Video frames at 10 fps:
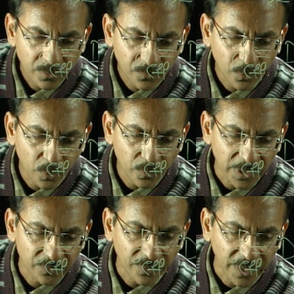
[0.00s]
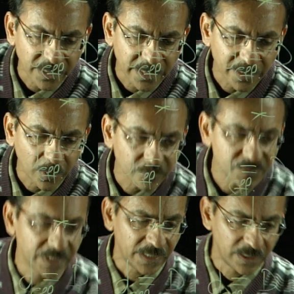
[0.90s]
415 grade of
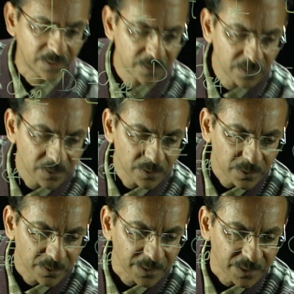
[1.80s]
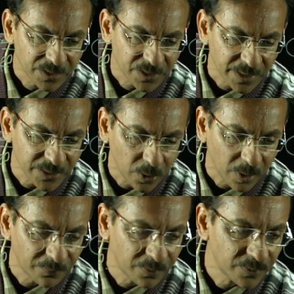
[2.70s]
steel, the stress
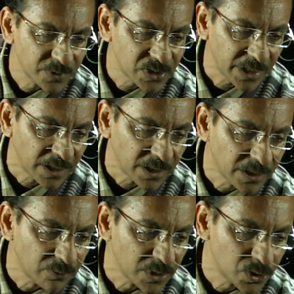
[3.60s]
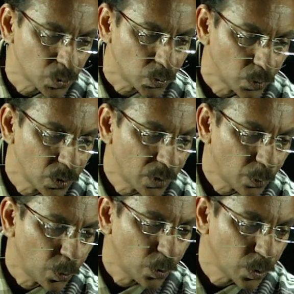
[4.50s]
of steel equals to
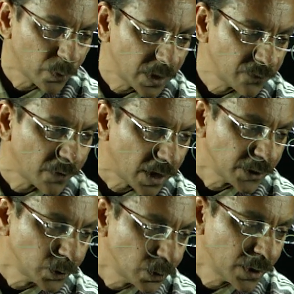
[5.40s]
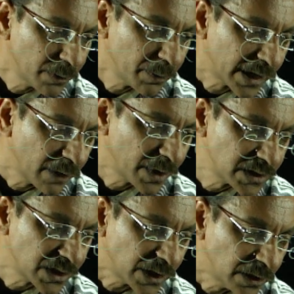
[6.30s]
415
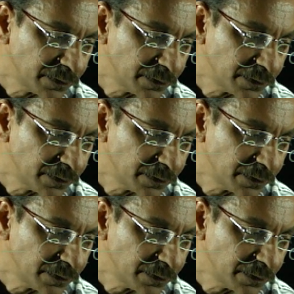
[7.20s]
megapascal.